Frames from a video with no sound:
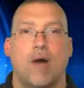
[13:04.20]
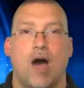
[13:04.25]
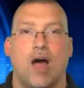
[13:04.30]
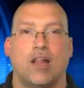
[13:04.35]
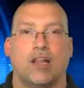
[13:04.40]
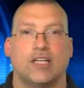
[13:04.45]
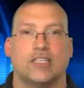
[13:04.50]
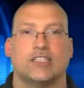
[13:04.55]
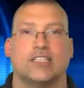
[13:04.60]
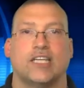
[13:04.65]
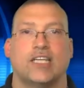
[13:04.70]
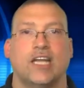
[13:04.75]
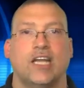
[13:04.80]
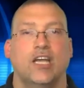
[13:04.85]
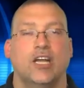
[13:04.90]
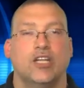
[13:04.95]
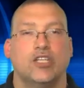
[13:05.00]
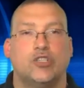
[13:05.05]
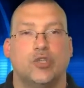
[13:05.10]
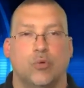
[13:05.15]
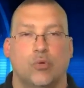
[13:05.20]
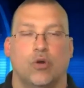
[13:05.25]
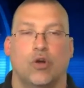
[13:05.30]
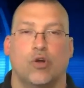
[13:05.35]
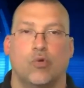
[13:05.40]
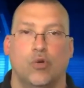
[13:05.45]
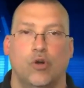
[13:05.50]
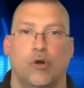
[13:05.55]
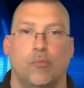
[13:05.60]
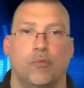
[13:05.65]
policy to a
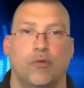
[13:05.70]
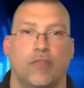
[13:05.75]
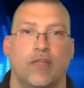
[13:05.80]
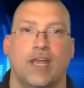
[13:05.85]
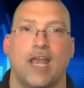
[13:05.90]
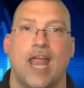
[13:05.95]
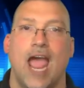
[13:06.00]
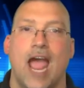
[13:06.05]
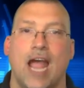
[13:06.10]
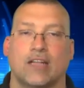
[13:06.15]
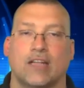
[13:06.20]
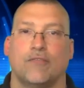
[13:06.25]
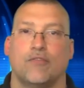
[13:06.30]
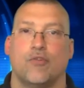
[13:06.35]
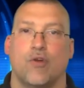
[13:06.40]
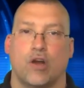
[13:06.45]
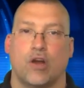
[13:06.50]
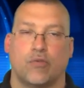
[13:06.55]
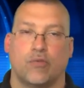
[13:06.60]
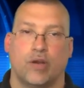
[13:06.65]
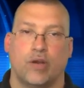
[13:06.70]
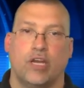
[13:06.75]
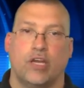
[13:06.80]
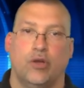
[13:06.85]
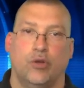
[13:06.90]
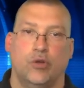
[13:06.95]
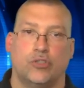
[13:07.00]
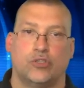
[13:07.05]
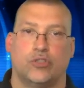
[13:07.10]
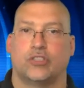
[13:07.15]
group within Active Directory
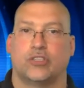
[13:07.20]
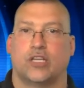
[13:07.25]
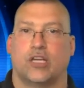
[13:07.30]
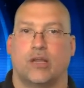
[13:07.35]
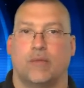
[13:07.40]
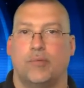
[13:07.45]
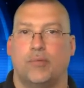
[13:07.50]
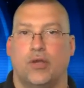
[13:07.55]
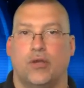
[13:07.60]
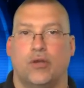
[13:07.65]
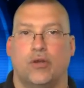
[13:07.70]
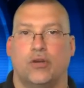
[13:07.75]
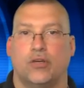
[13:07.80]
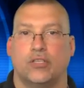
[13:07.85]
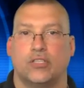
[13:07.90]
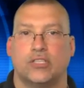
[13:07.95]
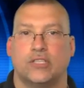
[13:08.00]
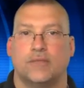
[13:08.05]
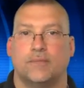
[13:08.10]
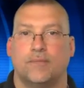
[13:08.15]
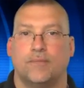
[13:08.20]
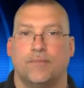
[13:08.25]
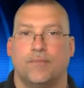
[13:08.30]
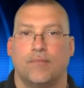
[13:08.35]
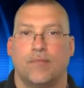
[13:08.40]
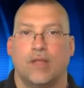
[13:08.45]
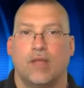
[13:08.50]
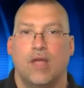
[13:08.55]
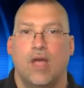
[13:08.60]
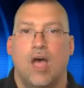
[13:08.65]
Users and Computers.
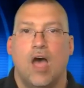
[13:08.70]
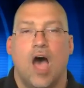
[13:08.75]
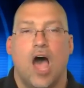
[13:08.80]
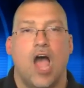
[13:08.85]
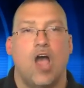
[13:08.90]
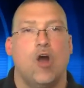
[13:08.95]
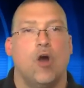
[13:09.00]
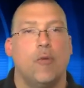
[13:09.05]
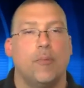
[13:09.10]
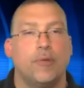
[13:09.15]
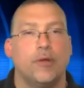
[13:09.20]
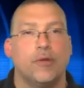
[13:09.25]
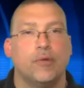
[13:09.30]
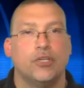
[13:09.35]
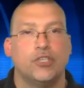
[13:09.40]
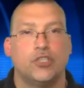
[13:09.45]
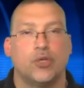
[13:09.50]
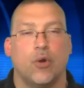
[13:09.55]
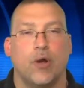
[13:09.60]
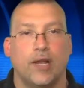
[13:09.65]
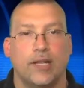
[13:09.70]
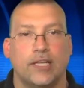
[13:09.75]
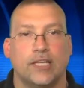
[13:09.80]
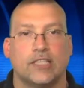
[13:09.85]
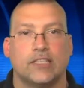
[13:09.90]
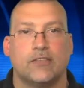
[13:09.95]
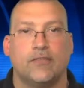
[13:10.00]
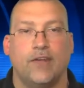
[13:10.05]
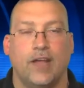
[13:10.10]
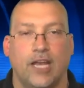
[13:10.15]
I hope you enjoyed
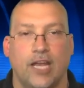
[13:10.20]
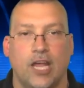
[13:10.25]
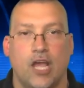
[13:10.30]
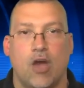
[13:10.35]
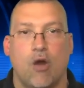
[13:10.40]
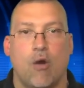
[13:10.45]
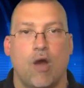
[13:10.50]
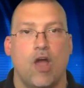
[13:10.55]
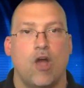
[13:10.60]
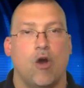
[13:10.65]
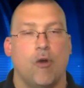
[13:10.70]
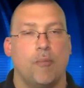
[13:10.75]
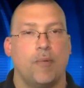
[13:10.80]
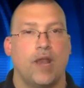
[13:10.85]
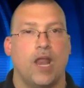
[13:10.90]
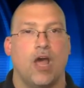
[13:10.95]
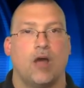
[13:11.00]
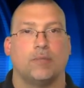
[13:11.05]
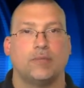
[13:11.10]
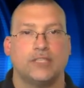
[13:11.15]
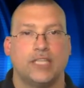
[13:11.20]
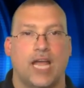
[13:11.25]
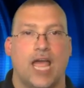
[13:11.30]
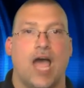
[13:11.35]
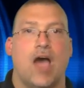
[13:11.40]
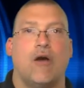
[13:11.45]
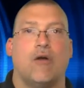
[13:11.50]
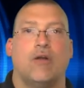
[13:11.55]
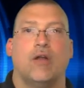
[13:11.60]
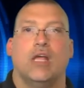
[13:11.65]
this video. I hope it helped you
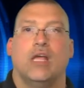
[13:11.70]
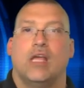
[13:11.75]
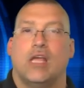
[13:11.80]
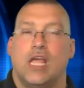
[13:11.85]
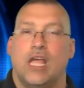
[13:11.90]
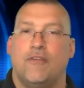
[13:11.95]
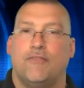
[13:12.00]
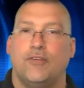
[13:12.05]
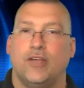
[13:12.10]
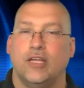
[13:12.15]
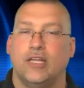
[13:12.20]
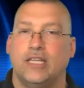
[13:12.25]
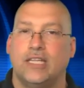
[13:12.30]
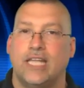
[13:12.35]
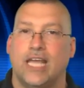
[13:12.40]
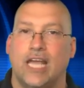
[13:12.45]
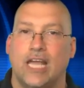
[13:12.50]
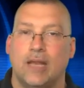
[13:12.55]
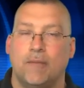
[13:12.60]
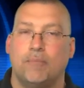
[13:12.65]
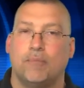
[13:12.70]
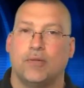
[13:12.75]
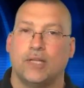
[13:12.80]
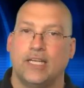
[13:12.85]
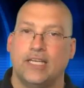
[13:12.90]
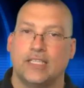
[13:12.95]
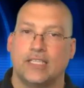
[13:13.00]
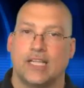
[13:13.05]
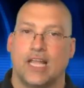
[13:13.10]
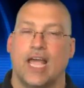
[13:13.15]
out. If you did,
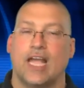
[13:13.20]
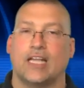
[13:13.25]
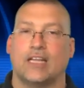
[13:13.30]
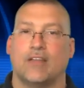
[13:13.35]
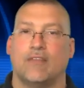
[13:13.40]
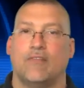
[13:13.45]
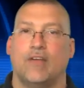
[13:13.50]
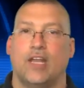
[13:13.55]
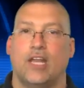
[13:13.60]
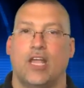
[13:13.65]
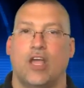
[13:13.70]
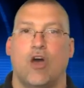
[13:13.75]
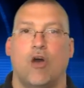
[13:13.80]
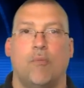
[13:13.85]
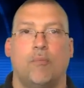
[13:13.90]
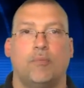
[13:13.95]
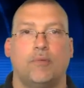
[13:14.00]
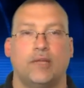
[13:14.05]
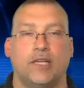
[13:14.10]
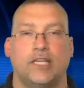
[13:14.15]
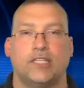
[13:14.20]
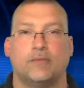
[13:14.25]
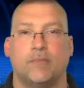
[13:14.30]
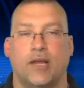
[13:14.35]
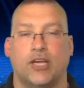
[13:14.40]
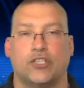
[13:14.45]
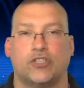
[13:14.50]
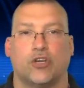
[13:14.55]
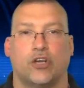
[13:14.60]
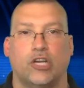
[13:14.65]
please like the video. Please
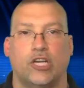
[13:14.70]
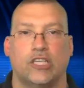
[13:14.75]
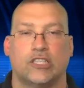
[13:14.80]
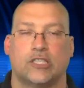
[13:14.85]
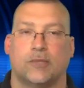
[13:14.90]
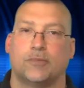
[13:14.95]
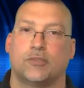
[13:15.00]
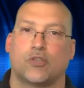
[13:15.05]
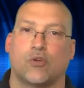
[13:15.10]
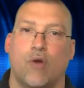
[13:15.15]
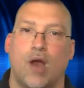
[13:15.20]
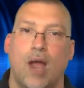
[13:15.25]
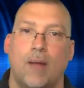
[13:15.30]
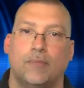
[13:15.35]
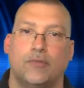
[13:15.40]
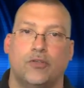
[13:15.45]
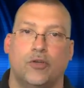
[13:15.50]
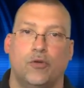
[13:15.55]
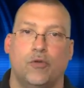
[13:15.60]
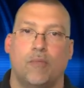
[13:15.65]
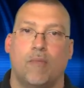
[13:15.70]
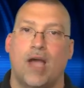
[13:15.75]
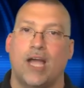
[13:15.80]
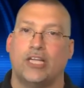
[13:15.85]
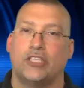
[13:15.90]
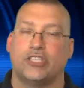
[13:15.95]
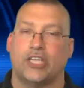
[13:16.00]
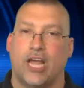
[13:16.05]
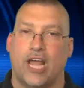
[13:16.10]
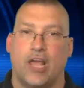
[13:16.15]
make sure you subscribe to my
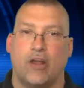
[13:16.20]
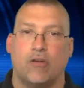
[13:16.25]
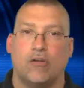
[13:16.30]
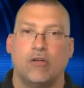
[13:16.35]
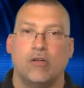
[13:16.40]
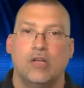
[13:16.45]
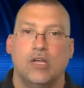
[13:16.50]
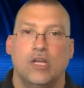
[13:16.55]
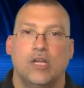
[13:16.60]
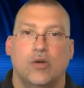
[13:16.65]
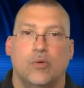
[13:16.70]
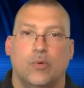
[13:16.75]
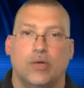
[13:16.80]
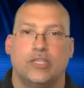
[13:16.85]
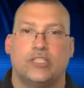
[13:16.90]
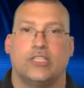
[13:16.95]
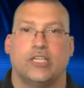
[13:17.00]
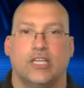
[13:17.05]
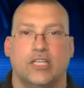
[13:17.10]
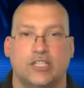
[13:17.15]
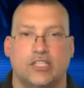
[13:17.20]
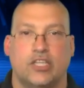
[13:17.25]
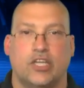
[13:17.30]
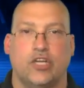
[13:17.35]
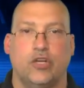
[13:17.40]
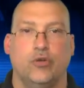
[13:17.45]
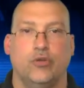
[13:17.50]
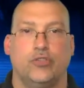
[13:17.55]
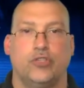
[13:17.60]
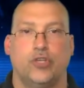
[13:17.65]
channel, which is
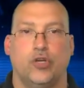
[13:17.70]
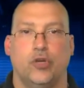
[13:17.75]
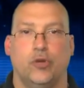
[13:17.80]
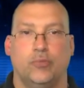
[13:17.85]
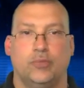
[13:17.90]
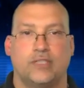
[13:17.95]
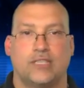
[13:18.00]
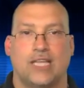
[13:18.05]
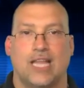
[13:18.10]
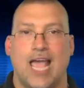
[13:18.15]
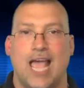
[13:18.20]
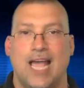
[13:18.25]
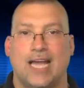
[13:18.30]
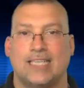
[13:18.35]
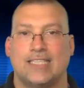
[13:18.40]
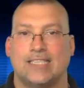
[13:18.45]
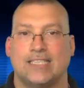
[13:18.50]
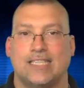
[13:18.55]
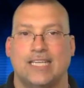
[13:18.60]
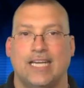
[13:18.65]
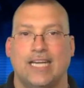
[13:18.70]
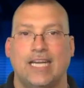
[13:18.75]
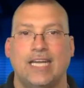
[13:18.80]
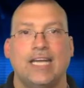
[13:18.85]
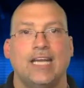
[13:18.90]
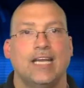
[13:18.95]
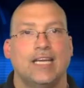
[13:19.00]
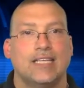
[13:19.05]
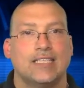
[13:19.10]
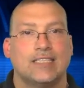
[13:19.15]

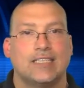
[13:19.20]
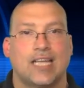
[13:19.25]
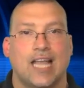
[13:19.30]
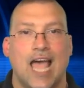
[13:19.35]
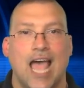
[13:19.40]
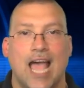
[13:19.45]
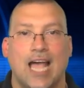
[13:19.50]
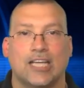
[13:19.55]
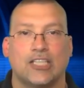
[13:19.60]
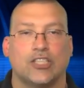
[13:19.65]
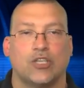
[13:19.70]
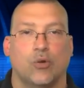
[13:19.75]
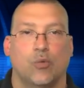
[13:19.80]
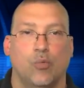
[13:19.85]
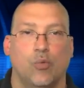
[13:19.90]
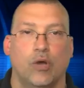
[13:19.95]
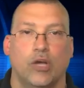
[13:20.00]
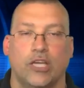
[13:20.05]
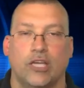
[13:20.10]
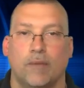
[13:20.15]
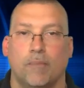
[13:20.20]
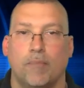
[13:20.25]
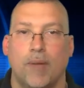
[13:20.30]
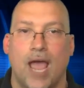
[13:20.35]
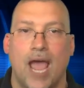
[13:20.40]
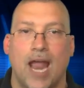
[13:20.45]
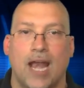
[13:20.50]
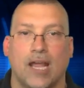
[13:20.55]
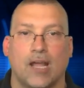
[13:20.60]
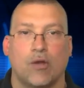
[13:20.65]
youtube.com/c/William
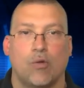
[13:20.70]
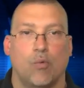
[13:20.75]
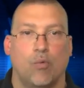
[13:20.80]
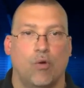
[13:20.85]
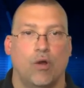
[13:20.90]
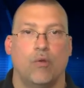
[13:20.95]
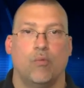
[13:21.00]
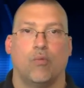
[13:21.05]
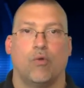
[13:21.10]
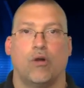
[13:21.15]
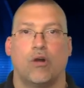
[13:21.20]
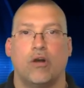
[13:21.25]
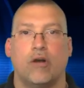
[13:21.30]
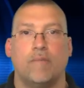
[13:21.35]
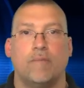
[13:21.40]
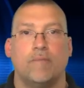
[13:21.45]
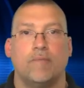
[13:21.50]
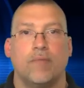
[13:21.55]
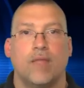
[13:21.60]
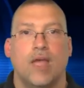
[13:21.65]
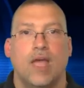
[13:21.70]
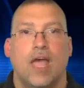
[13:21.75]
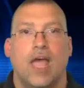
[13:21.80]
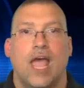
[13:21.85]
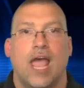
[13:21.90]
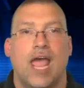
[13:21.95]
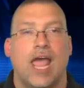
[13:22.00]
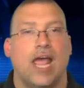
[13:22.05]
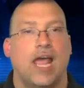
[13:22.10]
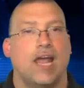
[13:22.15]
Panek, one word.
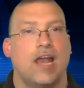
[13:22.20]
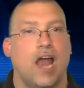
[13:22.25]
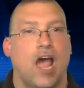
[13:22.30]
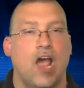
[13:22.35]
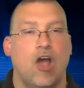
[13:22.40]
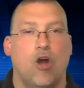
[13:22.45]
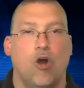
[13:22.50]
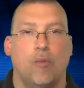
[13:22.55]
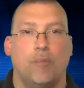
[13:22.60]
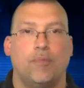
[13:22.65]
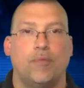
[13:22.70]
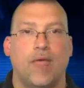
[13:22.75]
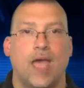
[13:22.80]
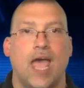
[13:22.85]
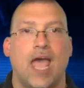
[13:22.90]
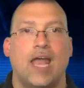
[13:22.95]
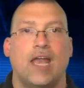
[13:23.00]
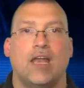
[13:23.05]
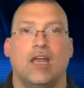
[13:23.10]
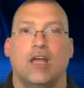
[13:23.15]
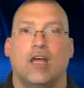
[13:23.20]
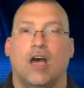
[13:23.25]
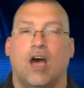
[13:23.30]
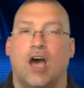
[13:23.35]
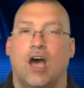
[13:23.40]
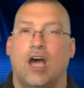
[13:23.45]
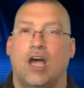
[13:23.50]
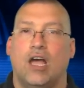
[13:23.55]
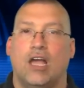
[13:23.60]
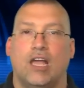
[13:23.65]
And I hope that
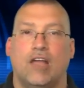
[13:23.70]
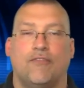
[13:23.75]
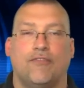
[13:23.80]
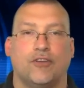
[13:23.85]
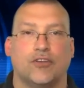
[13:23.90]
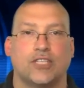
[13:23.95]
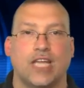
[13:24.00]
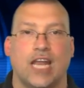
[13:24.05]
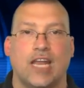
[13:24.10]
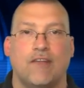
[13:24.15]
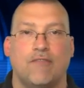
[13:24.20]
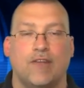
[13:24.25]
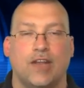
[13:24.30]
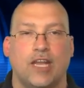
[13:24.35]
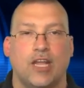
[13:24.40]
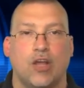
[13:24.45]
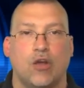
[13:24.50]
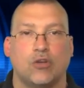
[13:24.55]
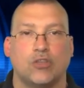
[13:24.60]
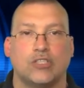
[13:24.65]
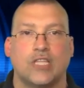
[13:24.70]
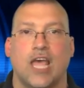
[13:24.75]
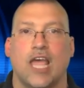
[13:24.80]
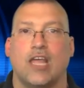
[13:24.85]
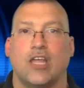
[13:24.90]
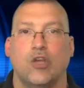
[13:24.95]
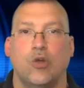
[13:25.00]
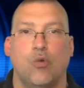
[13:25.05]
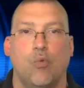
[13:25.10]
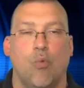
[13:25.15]
if there's any videos
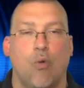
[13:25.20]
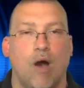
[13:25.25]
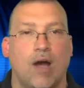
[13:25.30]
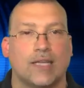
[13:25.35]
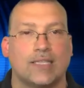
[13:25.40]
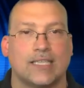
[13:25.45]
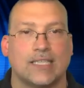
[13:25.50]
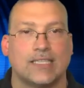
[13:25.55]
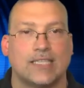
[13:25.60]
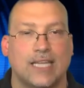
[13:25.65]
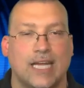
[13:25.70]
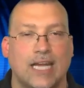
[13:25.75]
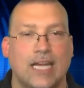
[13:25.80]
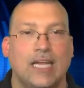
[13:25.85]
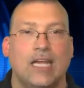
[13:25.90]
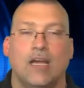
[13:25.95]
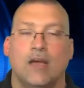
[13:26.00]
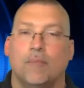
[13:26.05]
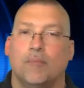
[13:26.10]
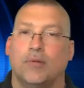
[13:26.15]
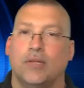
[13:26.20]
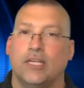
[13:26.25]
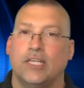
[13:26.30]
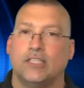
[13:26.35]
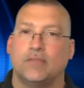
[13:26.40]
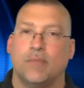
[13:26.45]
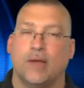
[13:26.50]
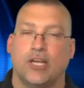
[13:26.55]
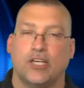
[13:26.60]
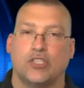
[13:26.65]
that you want to see,
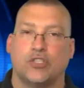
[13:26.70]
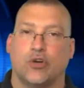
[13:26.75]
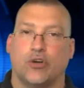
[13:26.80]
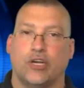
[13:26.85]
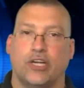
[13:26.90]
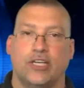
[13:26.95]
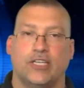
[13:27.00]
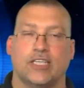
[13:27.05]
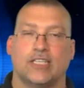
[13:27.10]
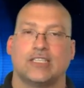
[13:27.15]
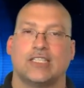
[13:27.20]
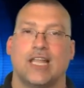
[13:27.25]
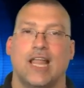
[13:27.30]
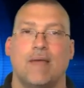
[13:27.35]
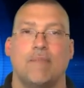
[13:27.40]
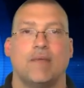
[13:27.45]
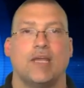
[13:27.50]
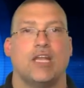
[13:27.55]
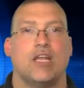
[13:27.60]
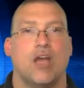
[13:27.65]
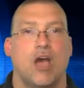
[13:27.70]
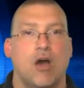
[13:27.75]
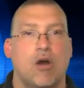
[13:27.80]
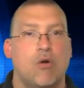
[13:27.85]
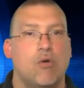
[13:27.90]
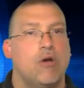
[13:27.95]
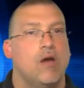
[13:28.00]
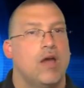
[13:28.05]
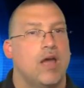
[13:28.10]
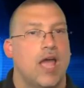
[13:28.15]
please make sure you just let me
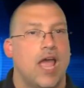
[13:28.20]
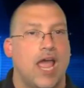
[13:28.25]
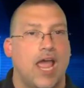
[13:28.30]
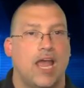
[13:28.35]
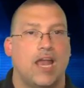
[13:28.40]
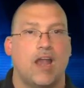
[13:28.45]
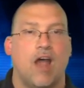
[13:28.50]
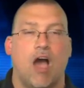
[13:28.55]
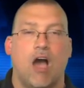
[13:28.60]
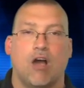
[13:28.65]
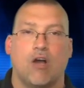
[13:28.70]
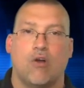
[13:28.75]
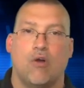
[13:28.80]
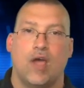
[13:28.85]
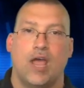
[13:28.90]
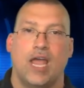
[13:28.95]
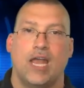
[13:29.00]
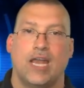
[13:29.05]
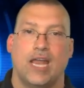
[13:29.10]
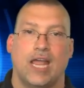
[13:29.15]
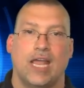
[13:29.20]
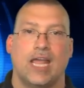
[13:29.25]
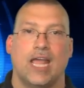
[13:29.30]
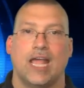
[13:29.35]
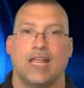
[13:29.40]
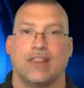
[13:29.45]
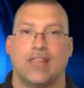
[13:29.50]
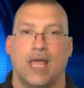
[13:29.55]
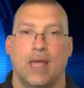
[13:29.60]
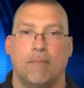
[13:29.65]
know and I'll go ahead and
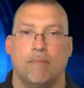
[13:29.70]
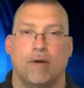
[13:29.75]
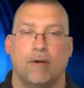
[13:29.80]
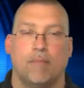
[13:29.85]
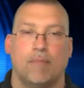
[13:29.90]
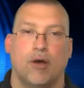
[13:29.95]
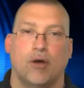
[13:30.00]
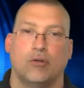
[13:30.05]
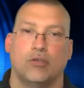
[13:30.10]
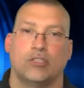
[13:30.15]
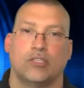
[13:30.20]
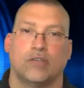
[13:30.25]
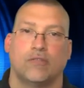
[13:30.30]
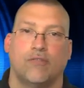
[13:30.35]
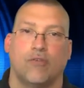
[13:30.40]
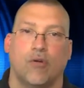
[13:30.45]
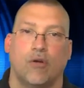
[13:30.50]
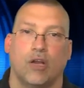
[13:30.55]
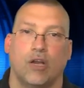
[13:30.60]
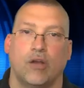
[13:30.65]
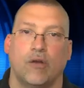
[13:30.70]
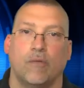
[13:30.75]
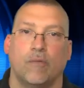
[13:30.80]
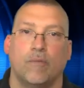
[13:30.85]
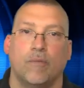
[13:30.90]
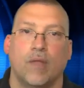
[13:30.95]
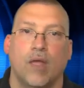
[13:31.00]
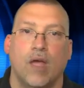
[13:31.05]
get them posted for you.